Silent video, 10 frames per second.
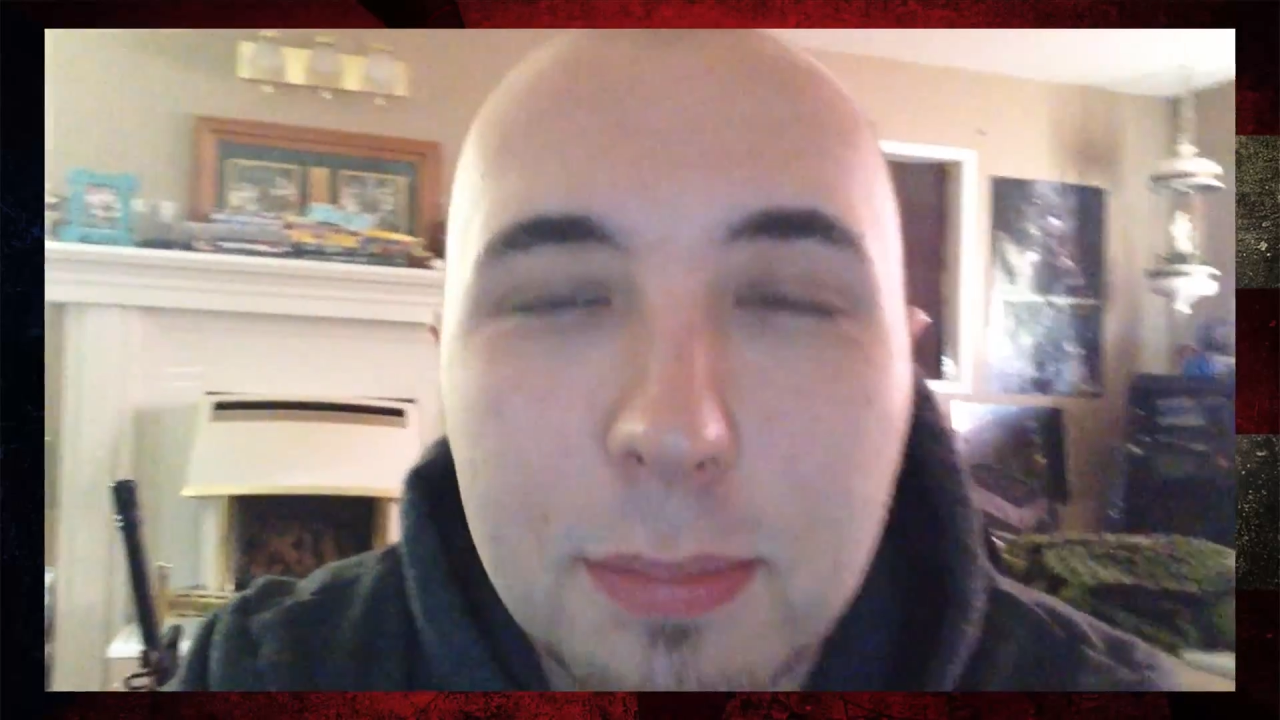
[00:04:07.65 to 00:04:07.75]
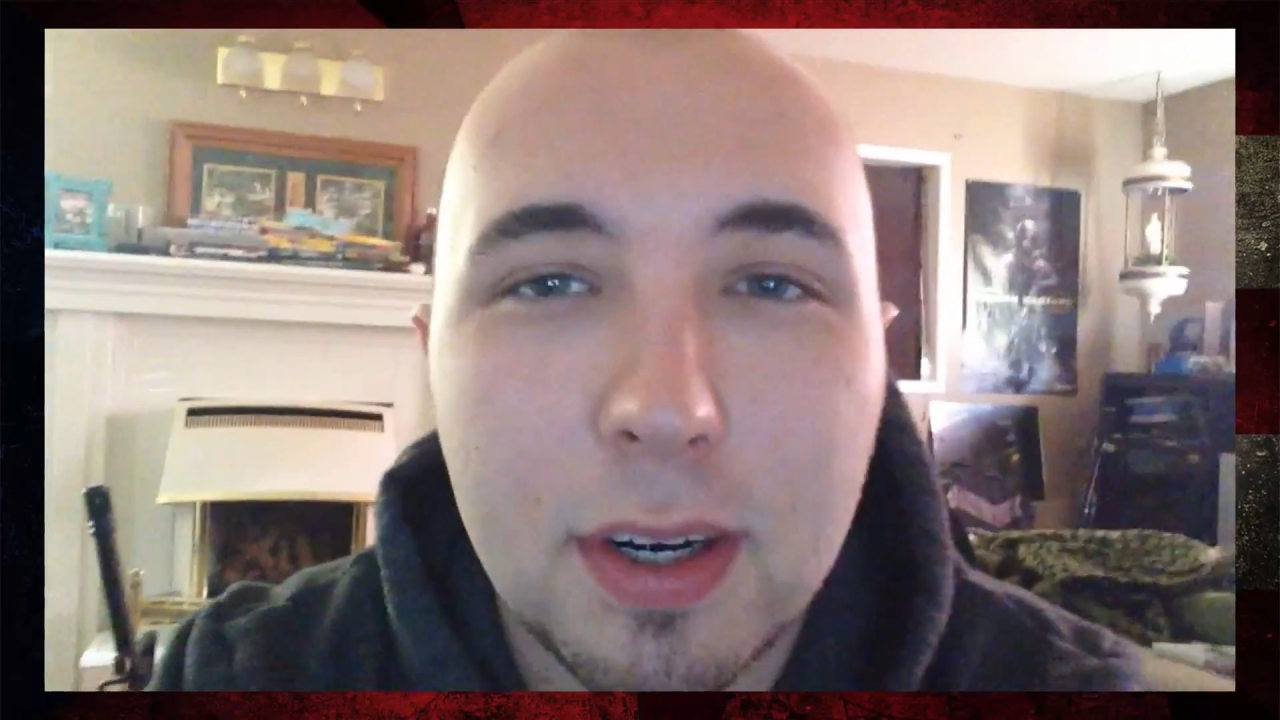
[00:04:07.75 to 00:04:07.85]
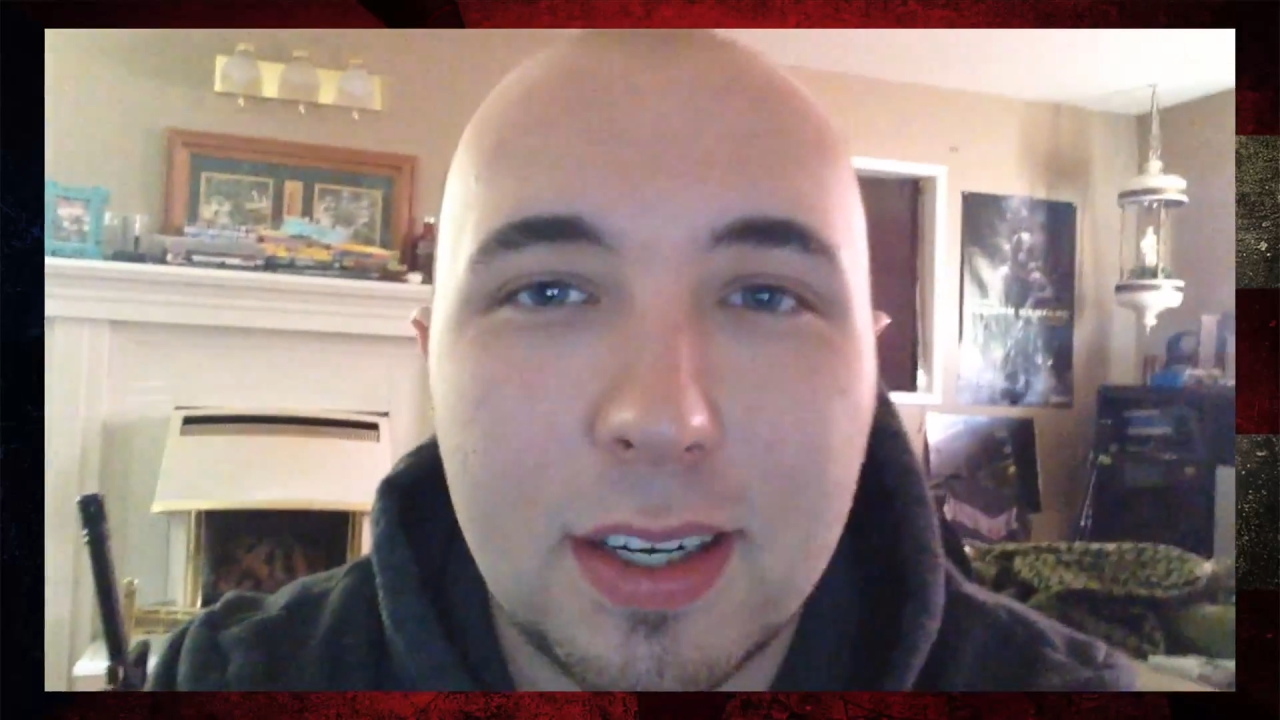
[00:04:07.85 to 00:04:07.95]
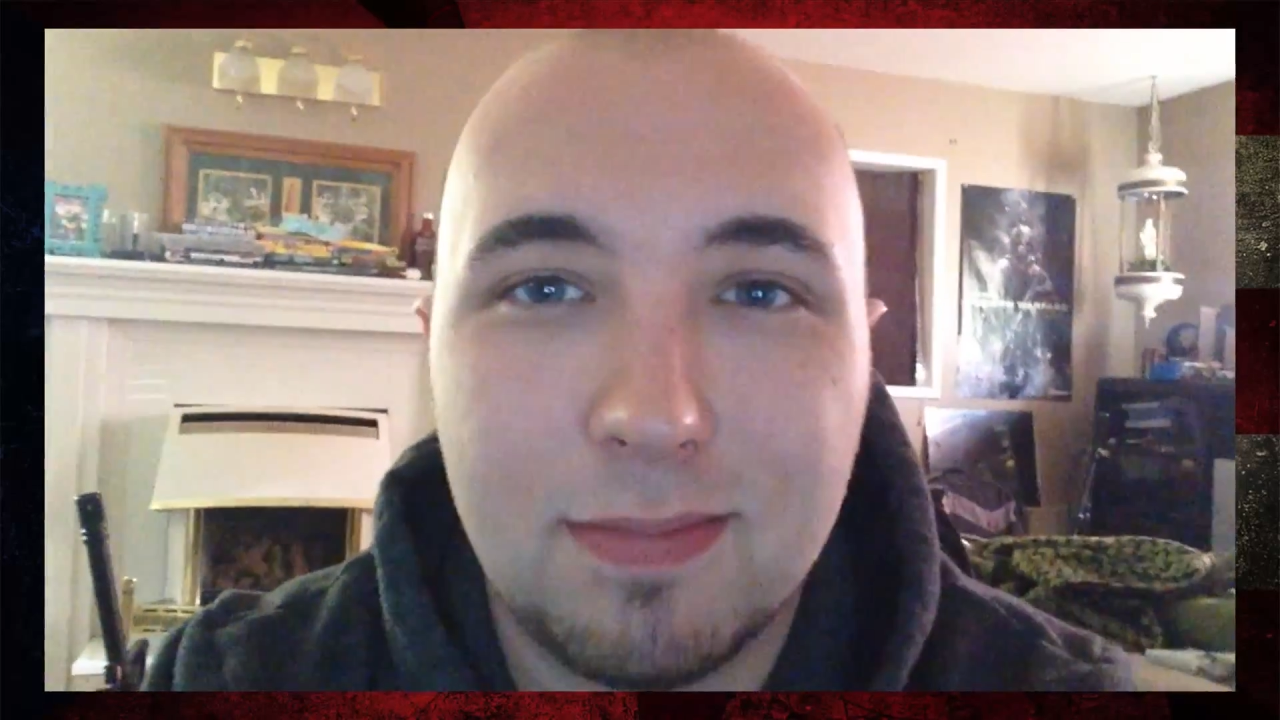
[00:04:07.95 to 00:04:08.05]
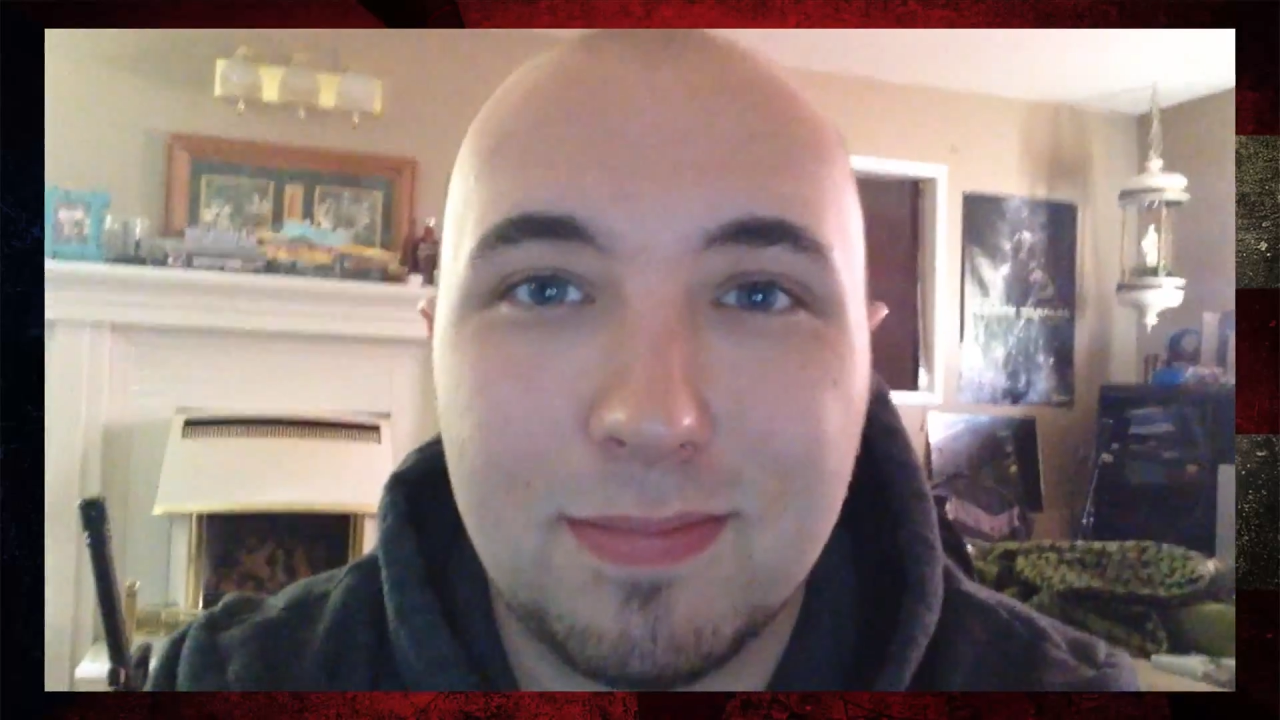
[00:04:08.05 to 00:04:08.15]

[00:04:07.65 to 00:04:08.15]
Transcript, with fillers: but